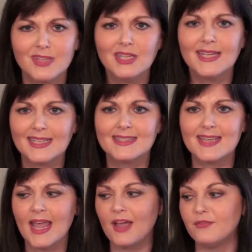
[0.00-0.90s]
click and
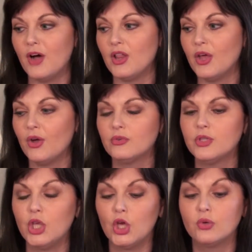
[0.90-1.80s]
say I follow
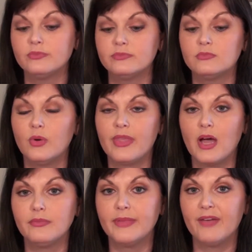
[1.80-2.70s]
you
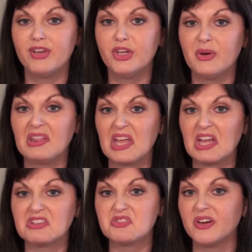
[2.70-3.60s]
without having to do
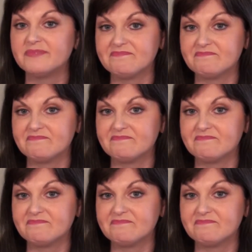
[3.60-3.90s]
anything extra.